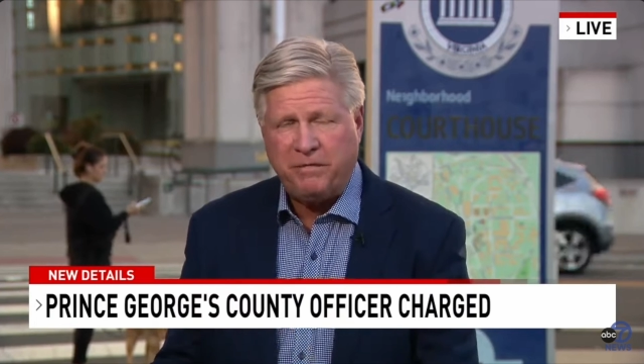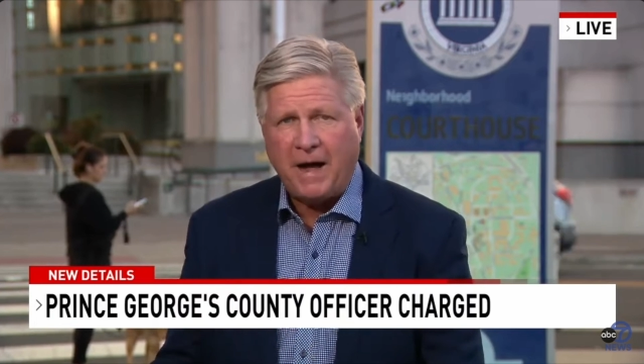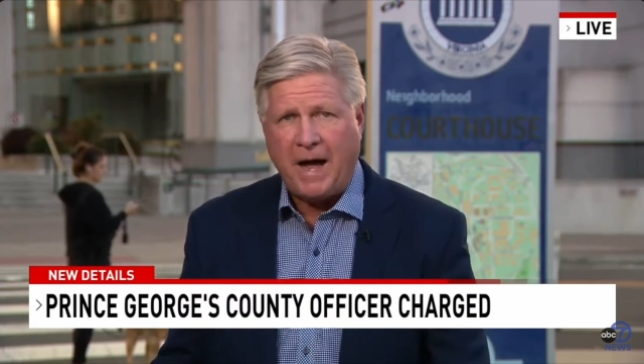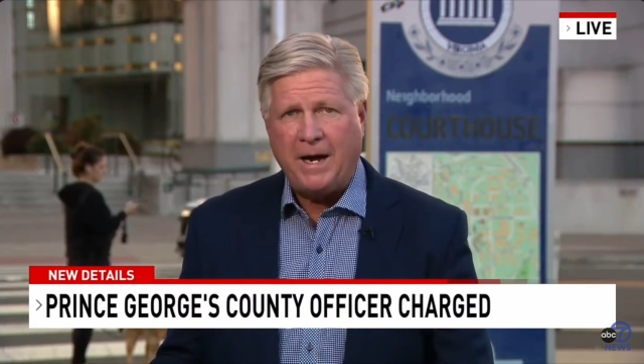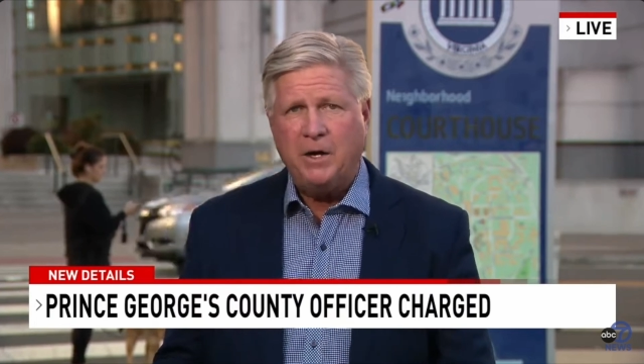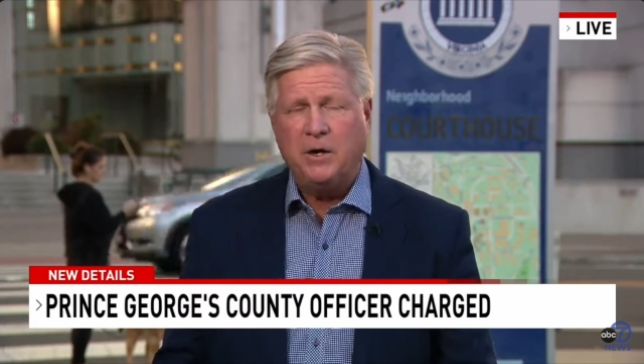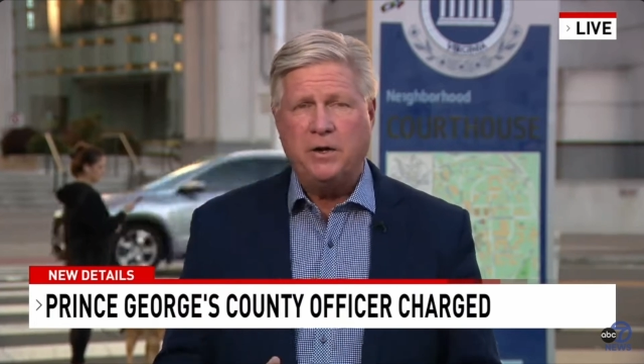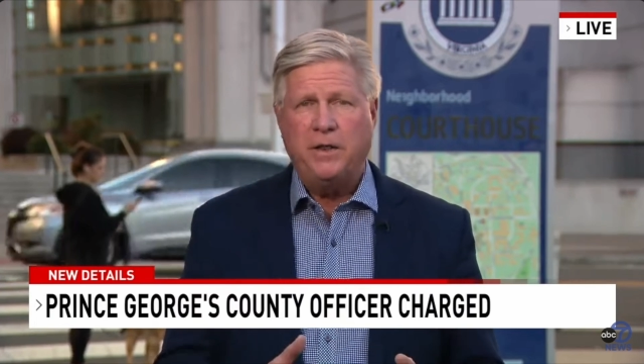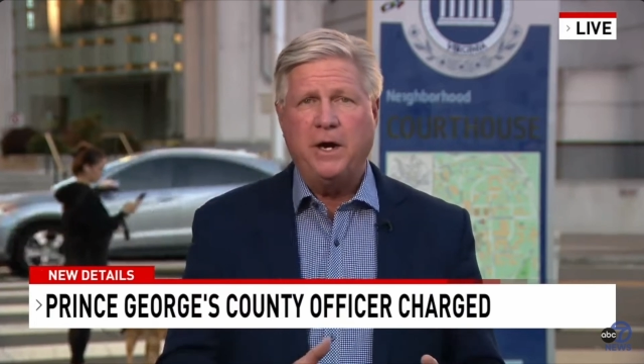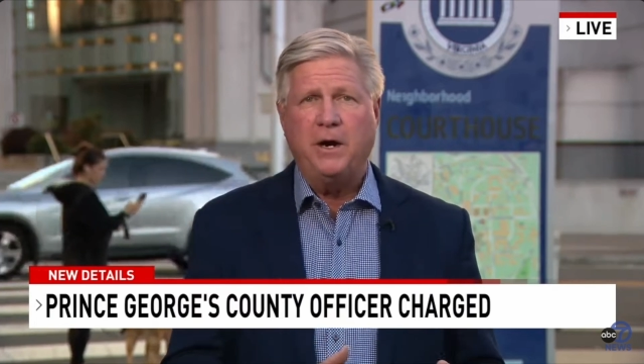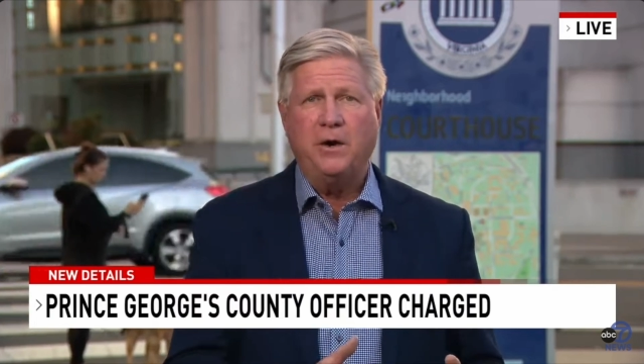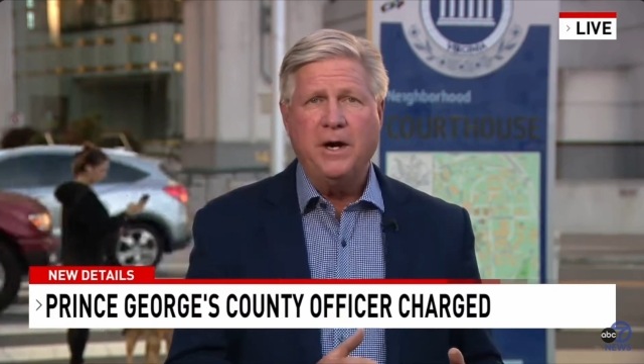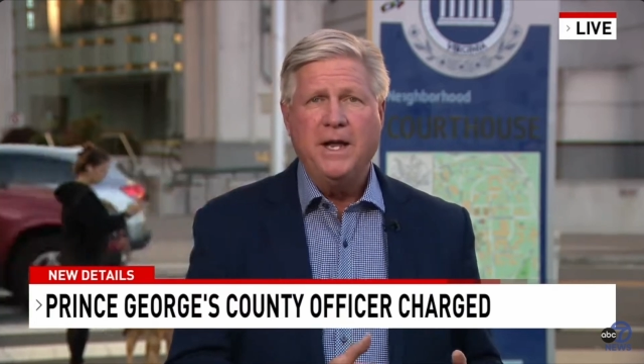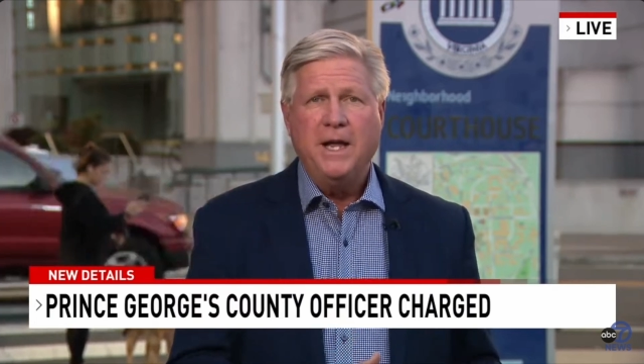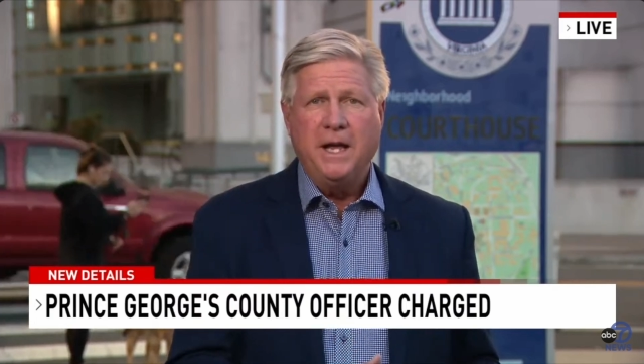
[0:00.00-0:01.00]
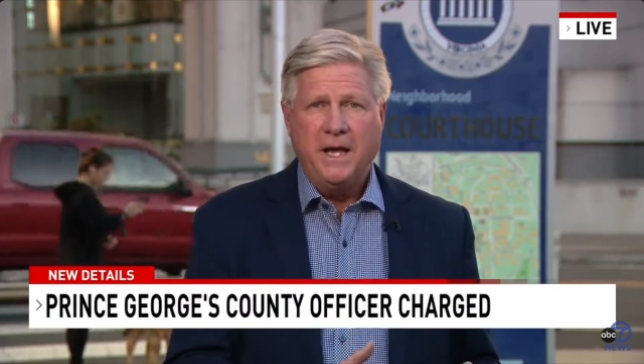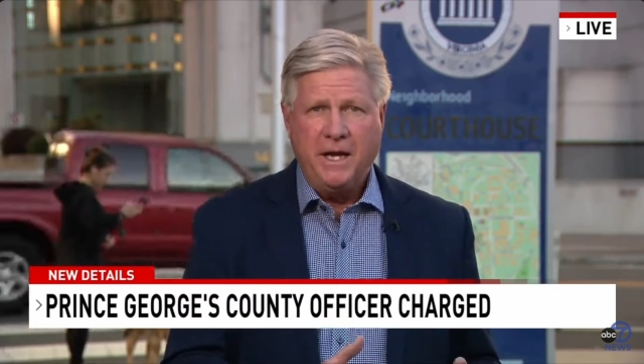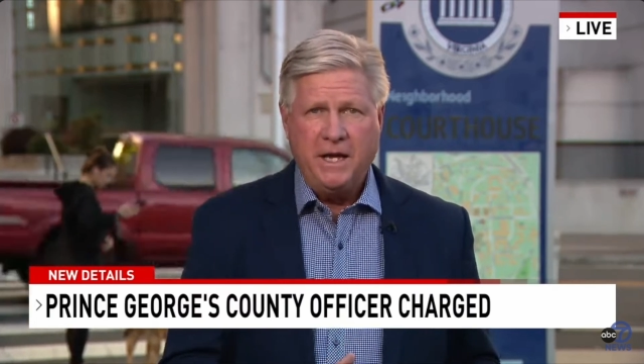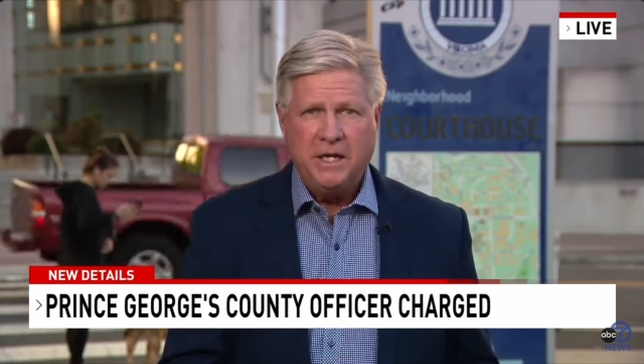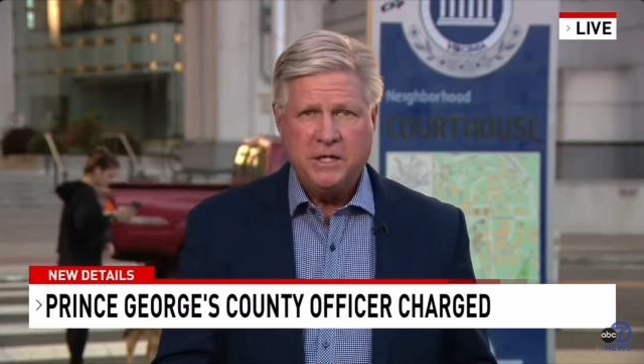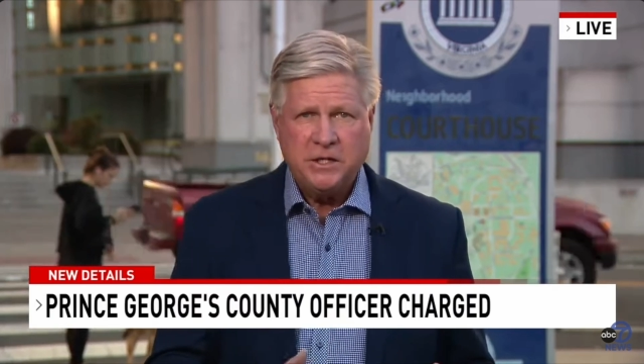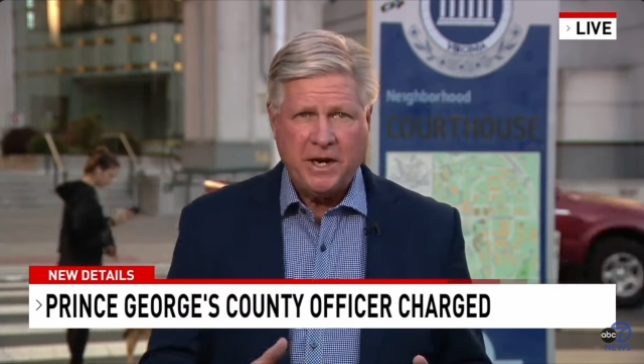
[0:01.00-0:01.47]
fired. There
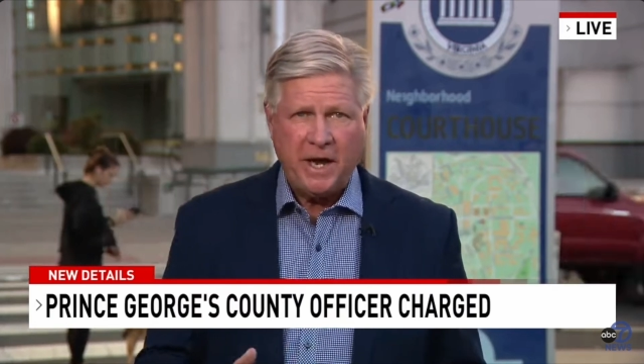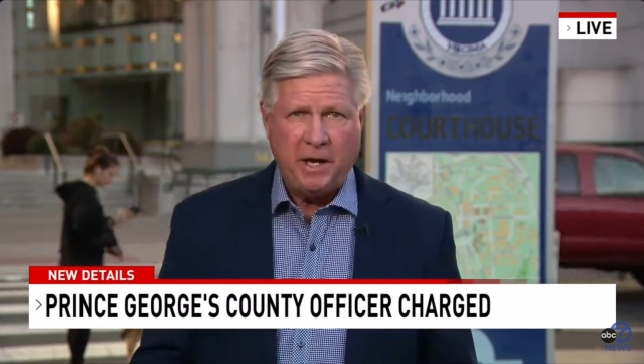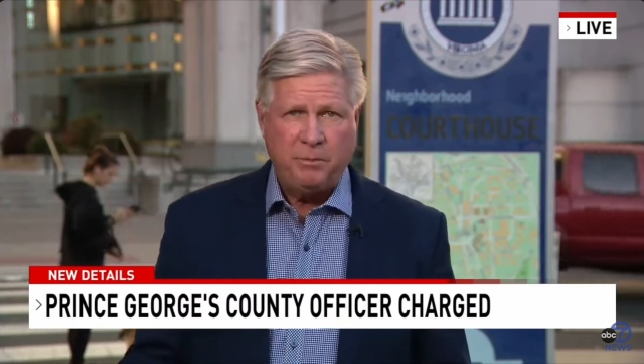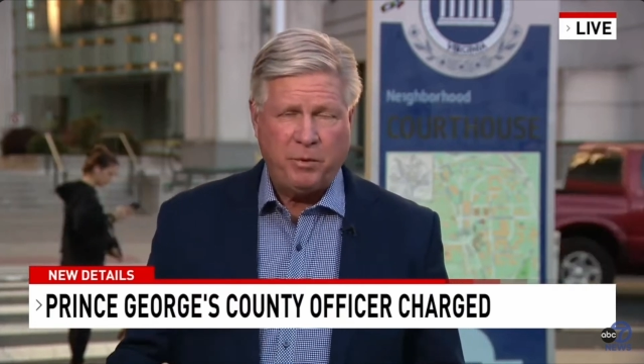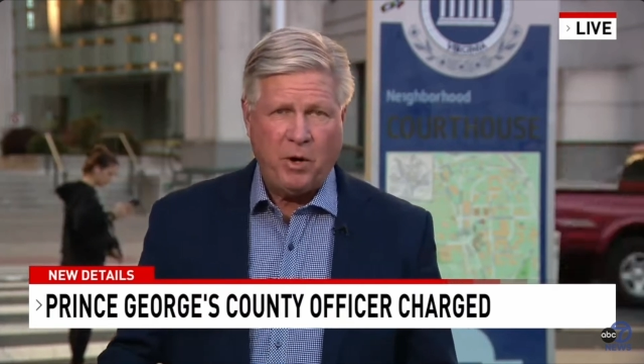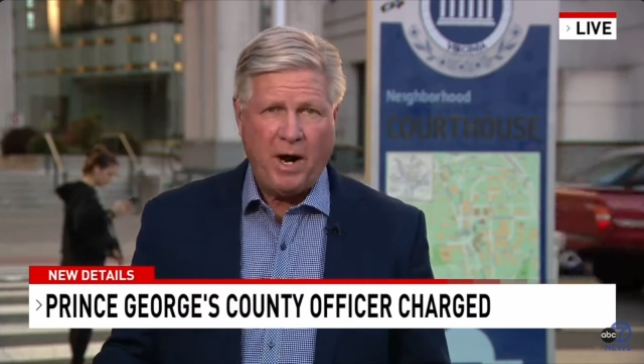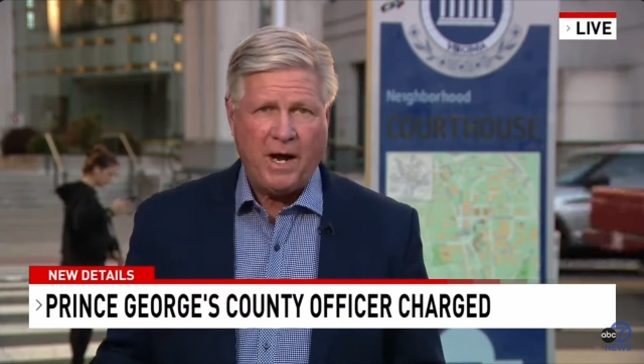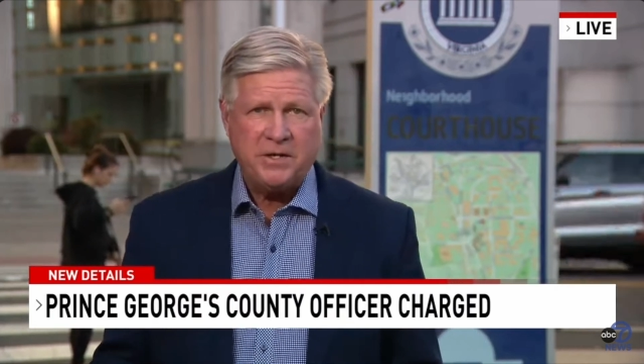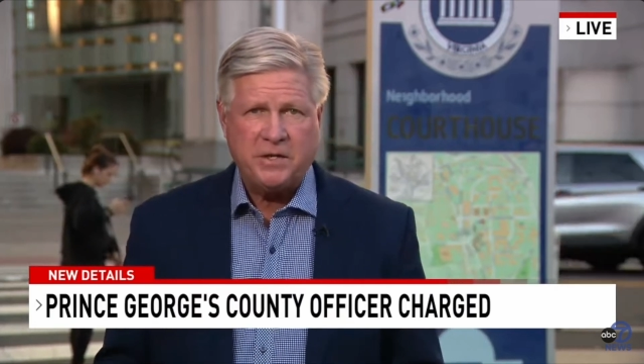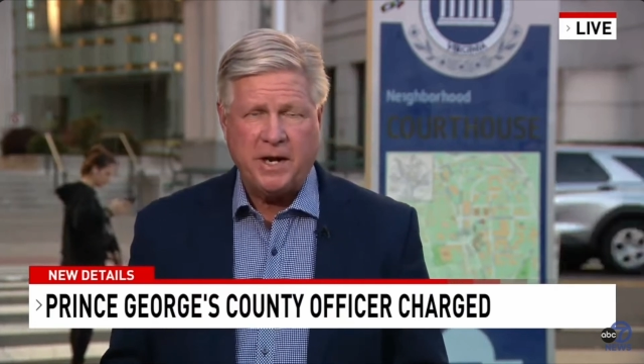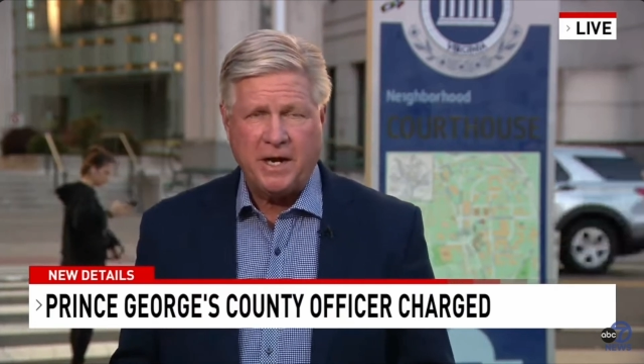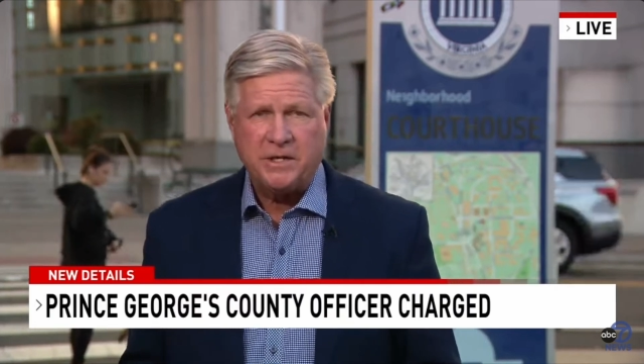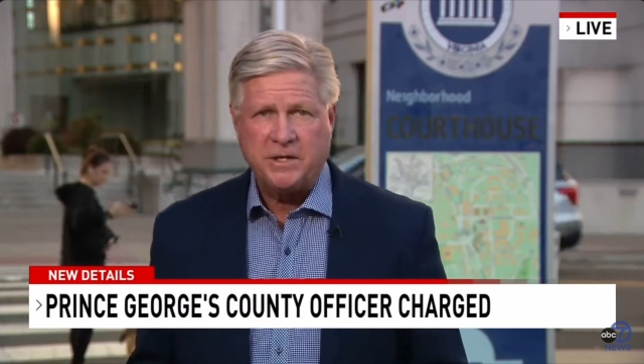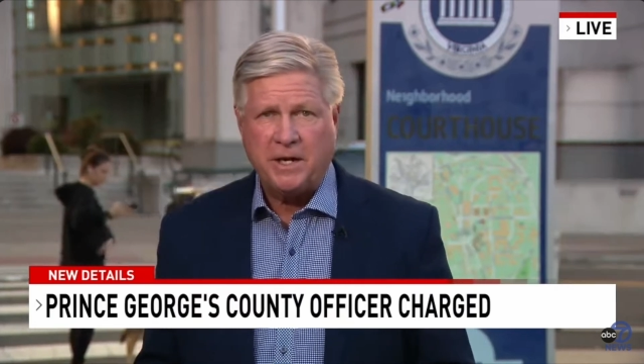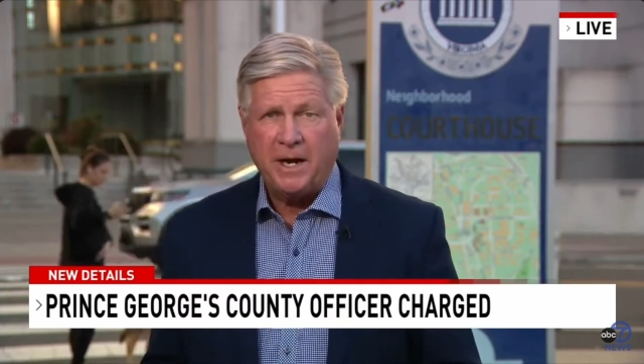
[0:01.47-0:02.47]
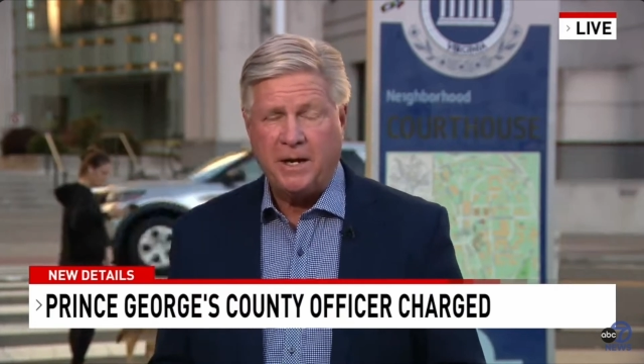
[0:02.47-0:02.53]
is a process.